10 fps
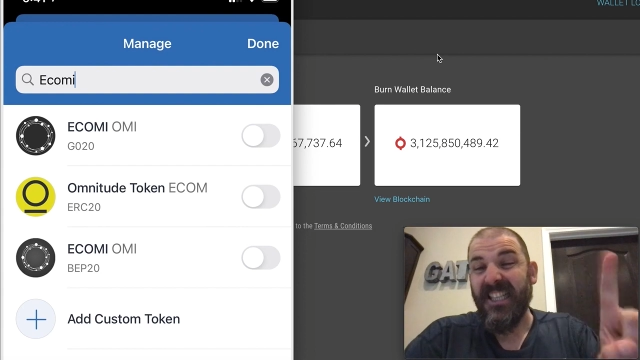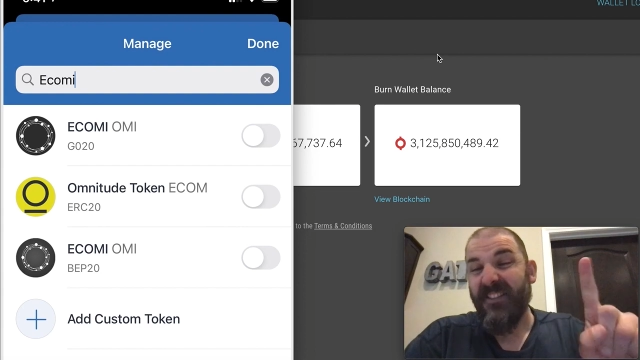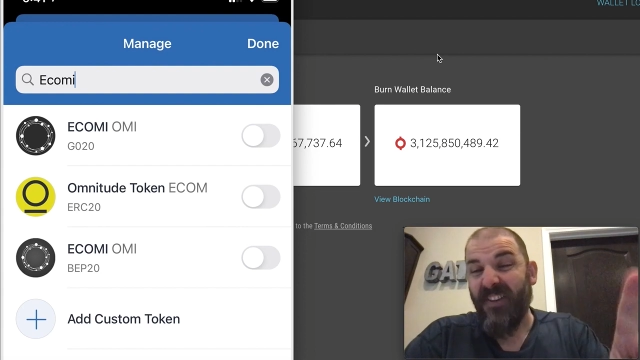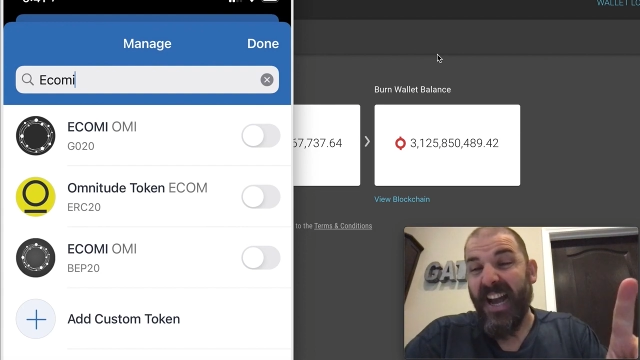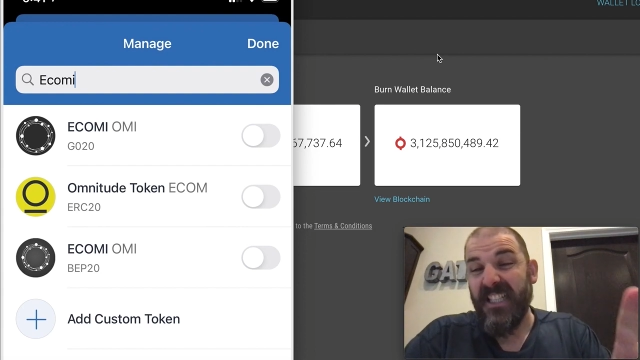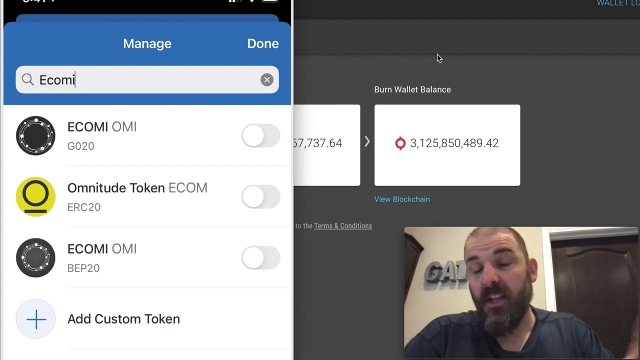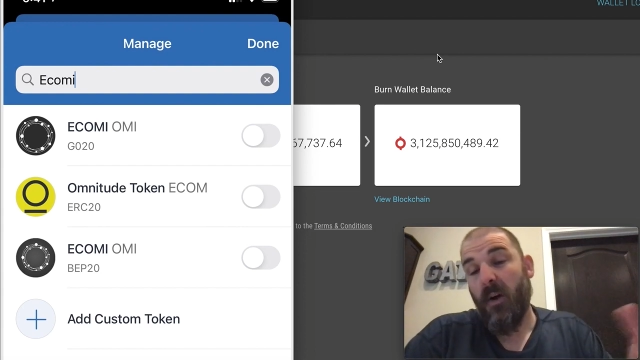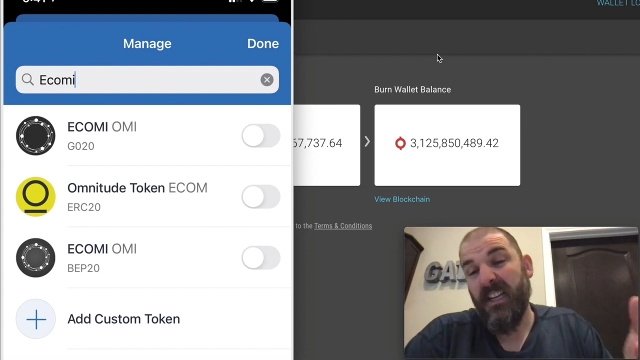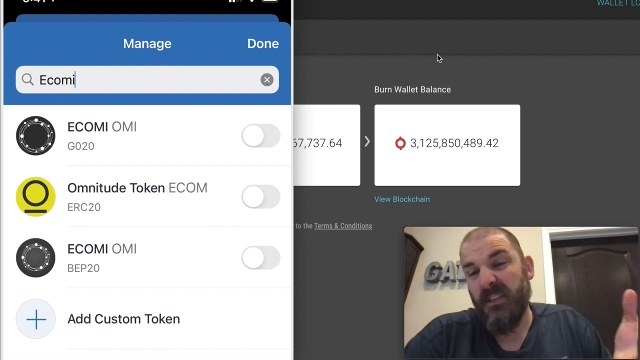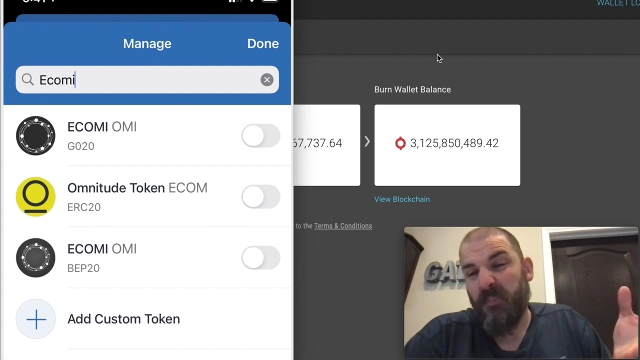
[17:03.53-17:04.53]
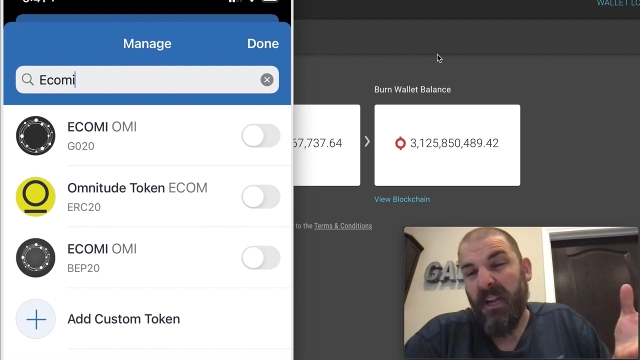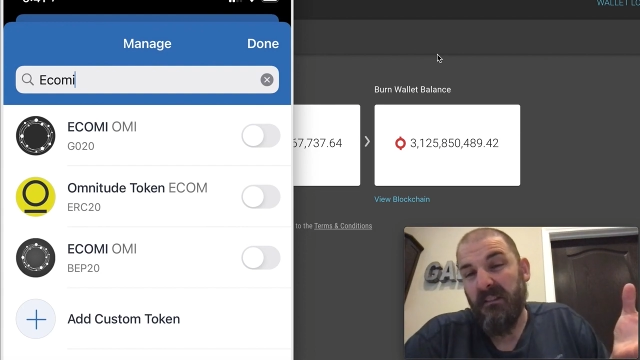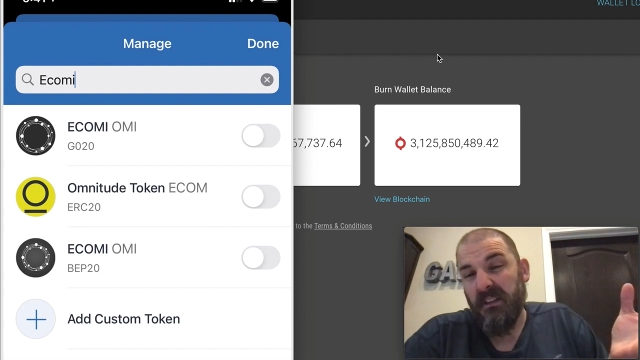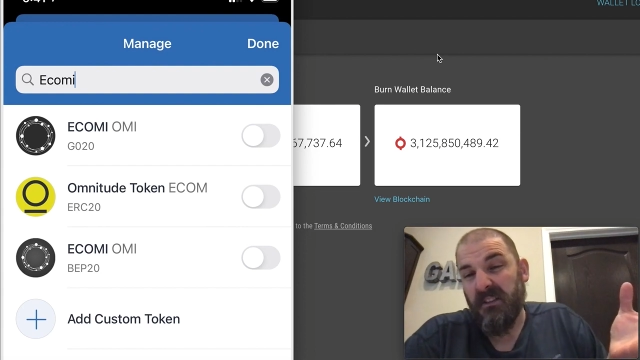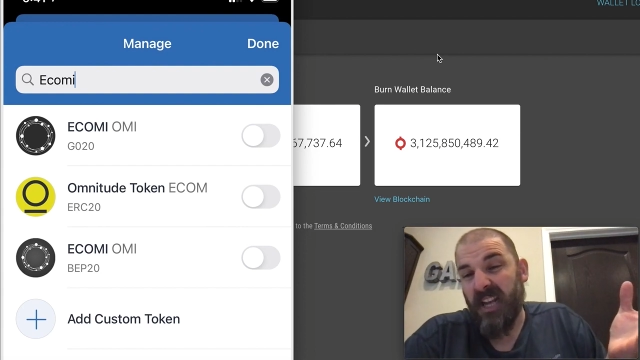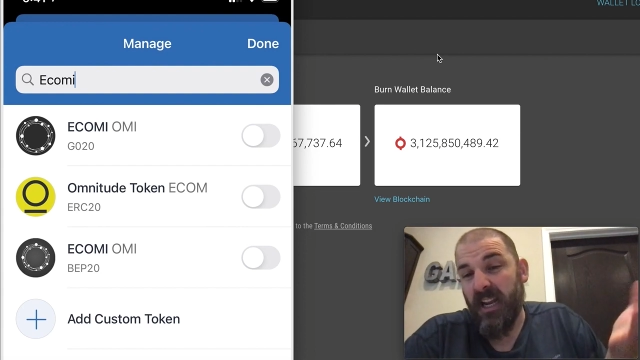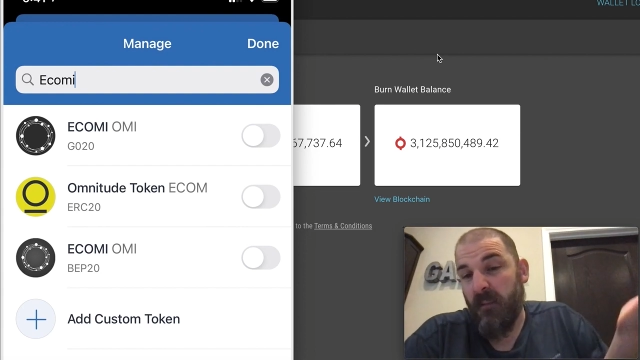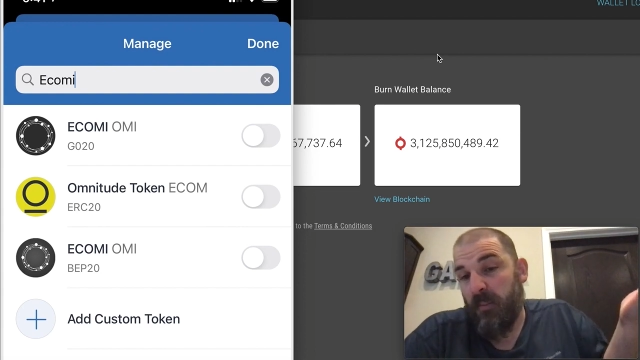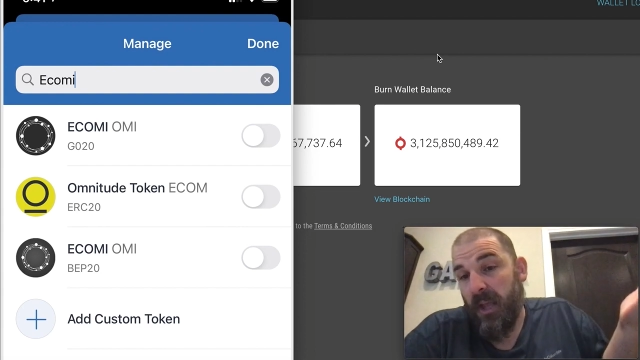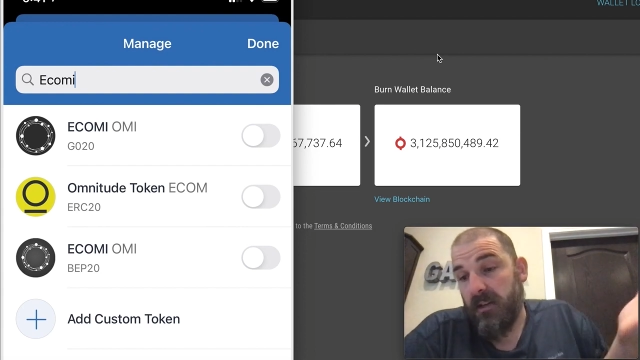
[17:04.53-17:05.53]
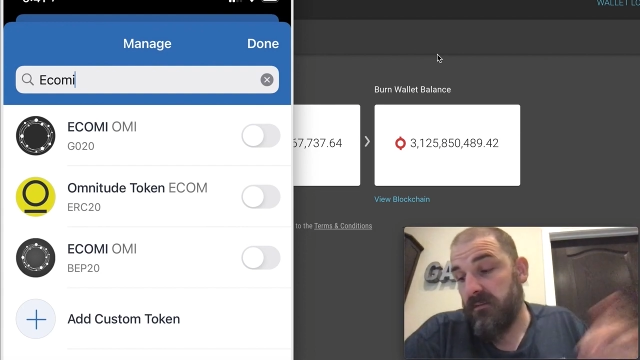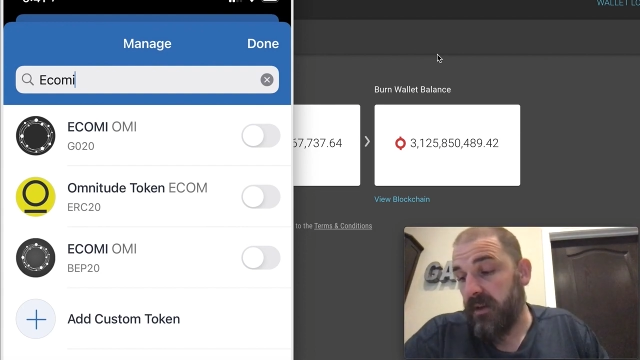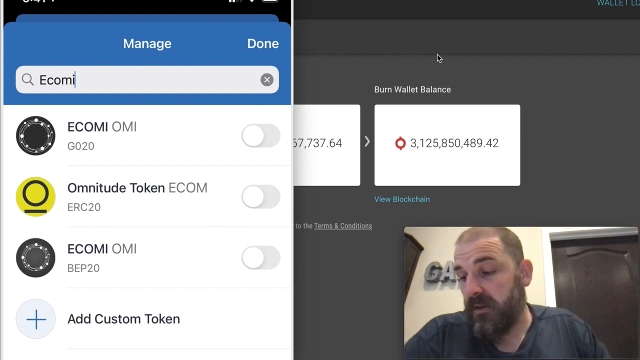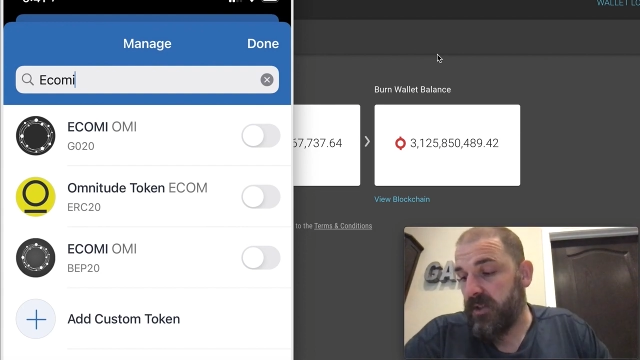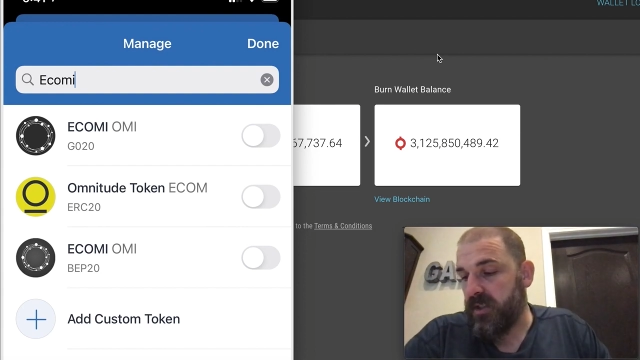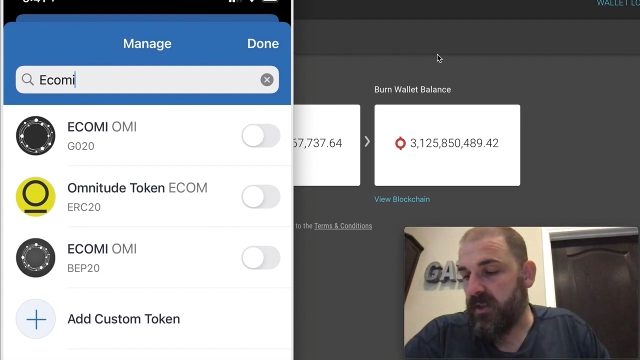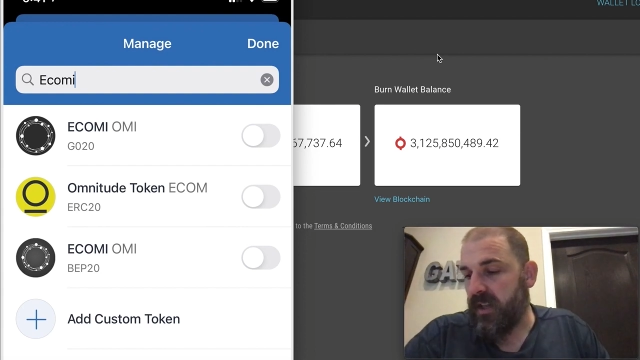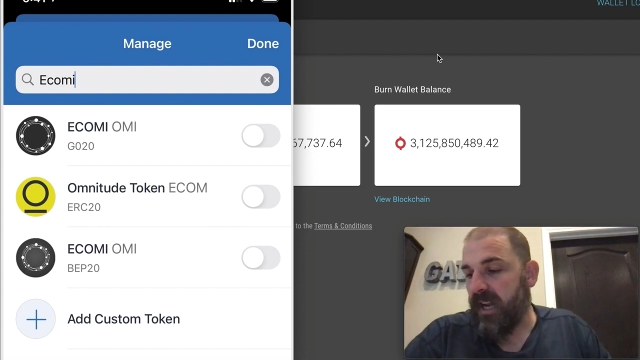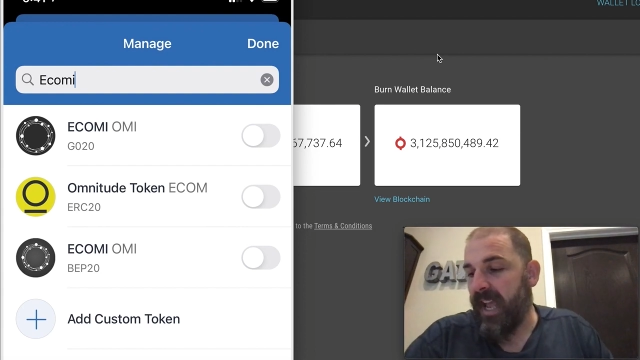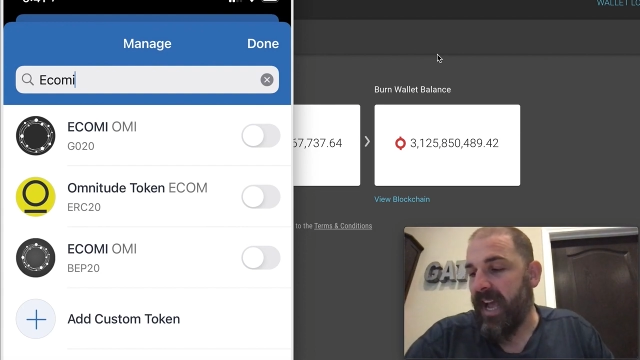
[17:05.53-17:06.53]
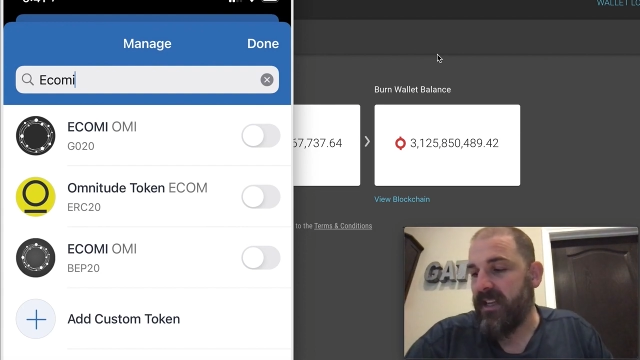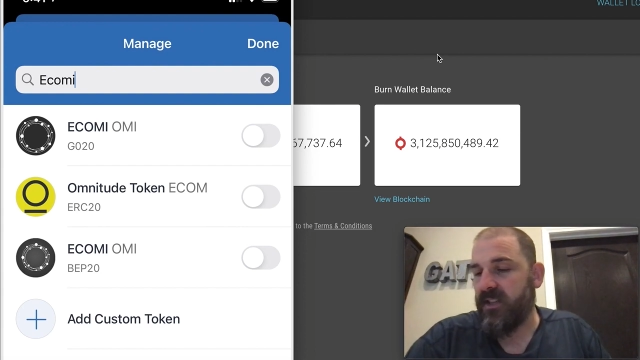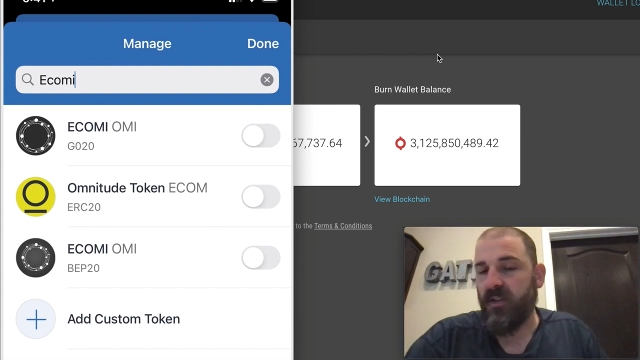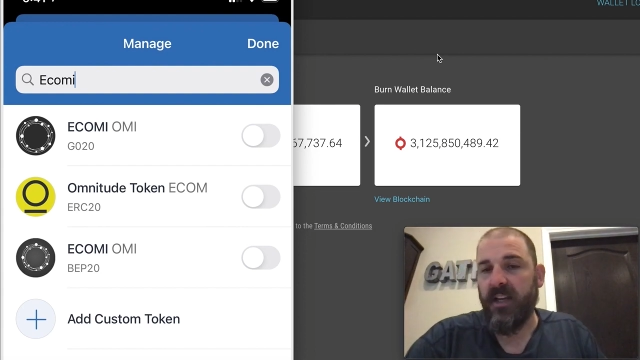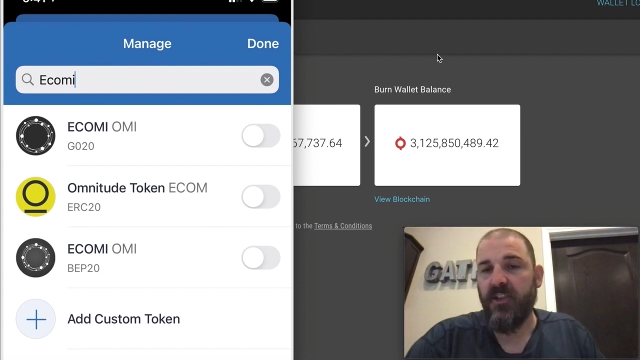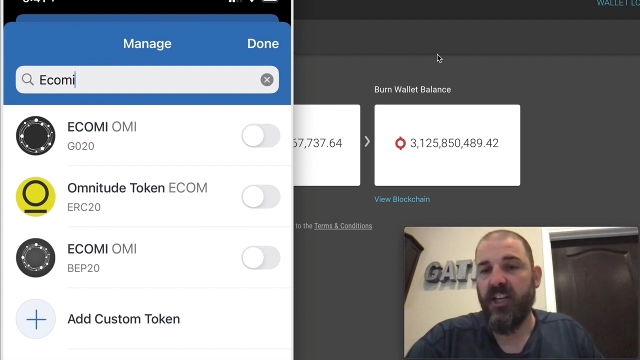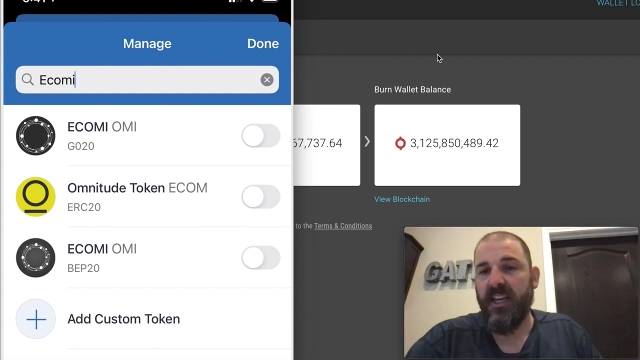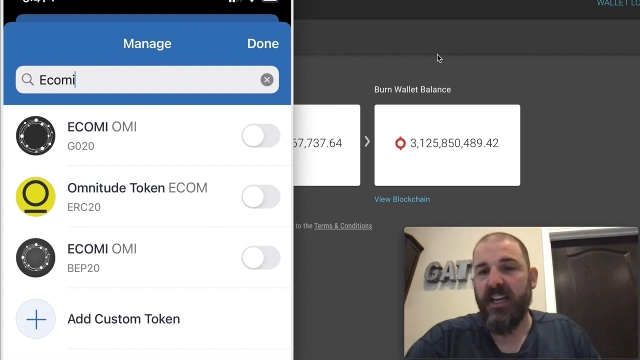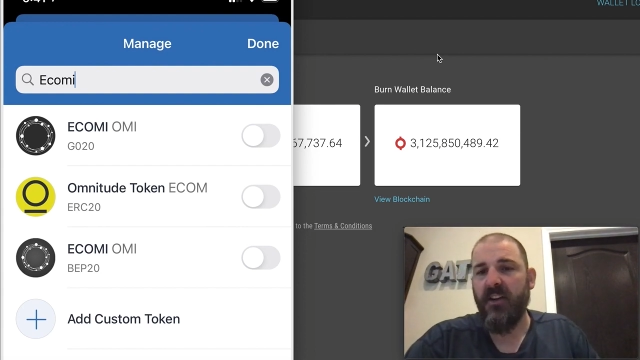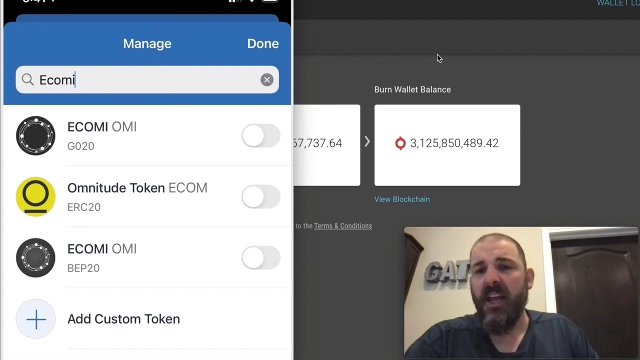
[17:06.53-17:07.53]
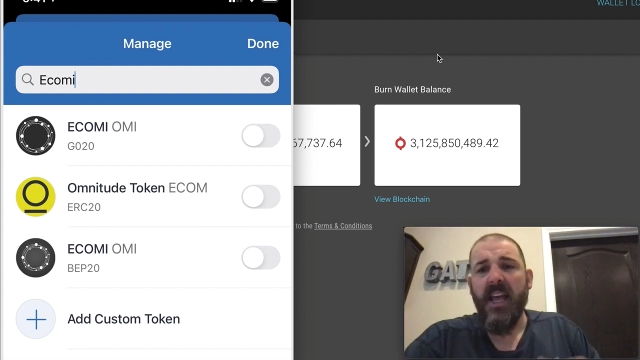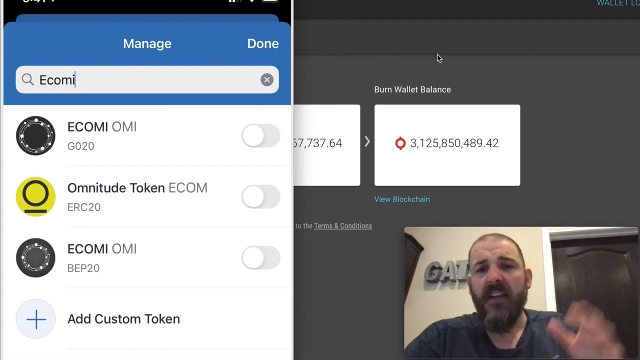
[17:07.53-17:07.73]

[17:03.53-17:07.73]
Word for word: advice though. I just bought a little tiny bit, you know, just so that I had it so I could check it out.